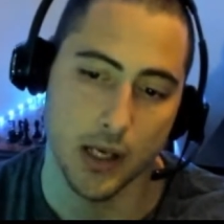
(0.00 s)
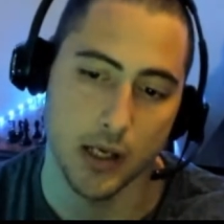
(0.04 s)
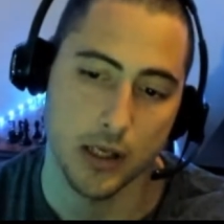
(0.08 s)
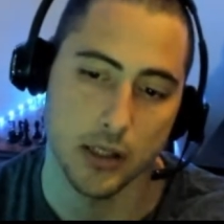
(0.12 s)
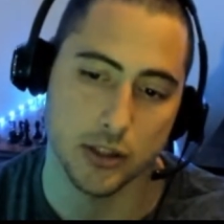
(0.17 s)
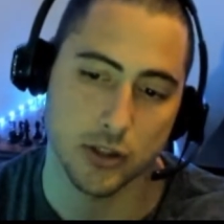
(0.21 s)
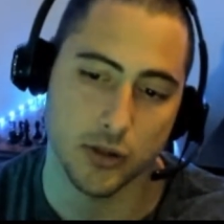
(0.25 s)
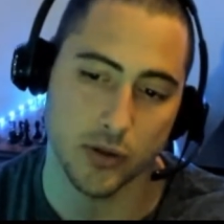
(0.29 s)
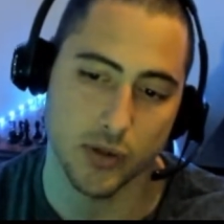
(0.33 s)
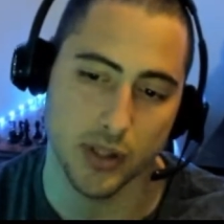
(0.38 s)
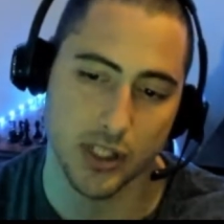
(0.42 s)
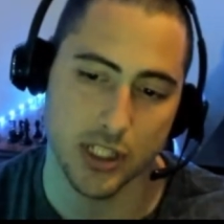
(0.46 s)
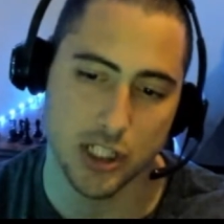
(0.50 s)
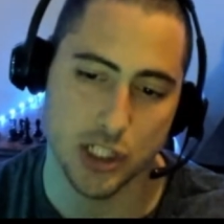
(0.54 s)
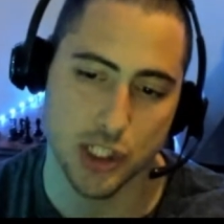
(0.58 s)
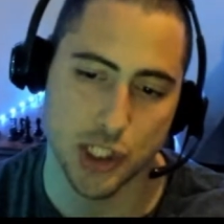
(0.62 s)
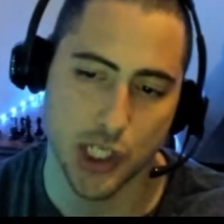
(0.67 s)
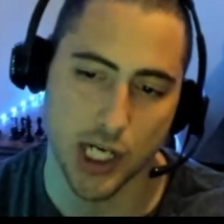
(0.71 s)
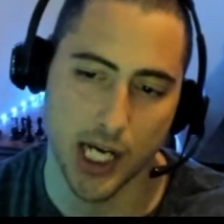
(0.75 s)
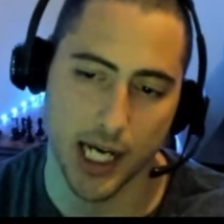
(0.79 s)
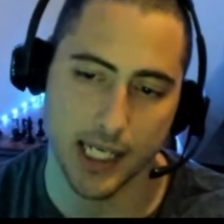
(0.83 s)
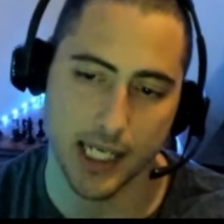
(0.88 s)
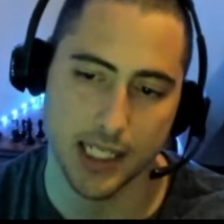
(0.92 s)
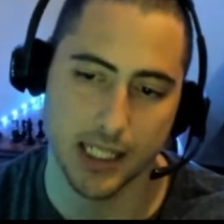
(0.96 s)
So this
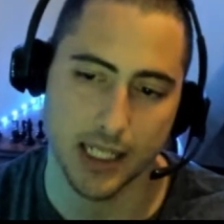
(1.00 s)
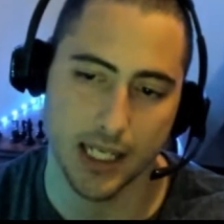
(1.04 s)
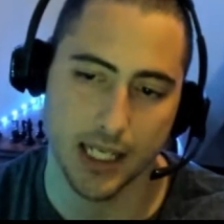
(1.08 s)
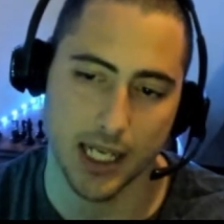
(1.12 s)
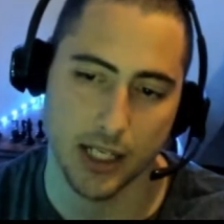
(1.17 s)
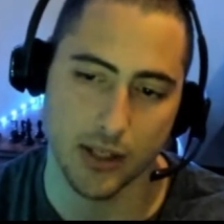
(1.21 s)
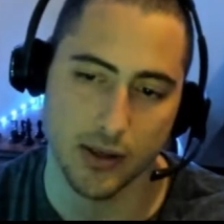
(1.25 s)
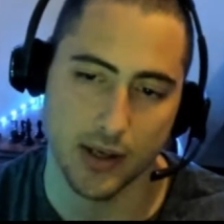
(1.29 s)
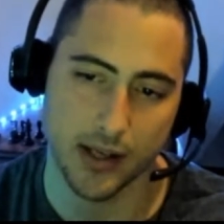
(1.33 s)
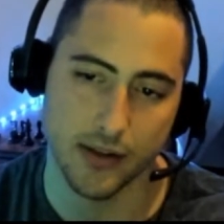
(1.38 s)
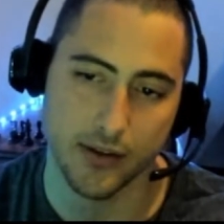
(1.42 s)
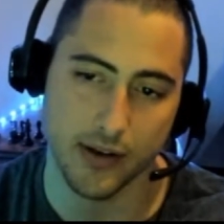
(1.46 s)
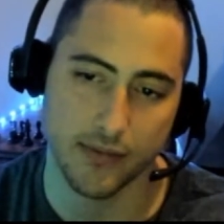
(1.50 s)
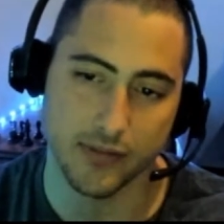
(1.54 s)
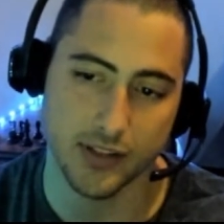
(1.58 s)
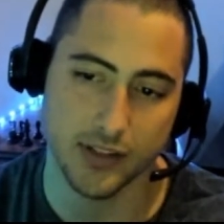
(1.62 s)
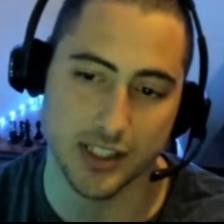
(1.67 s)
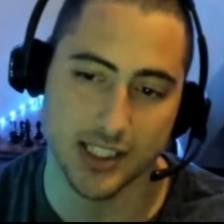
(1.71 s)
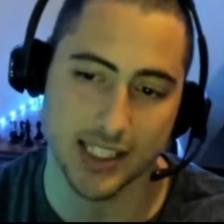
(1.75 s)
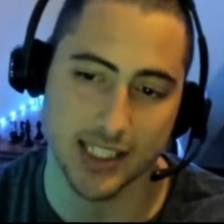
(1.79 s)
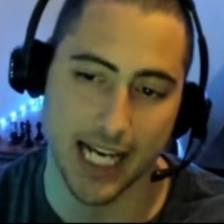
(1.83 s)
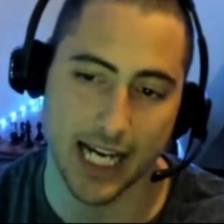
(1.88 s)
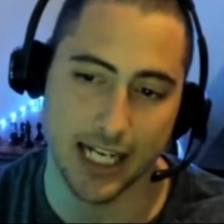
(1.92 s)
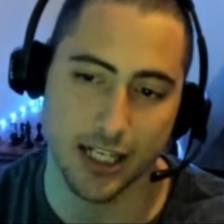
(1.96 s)
check, you either have to
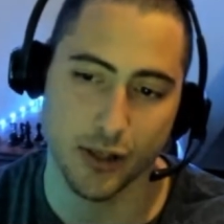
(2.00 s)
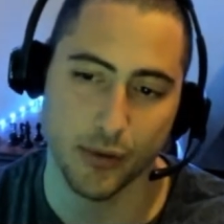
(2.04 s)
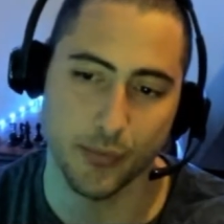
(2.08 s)
sack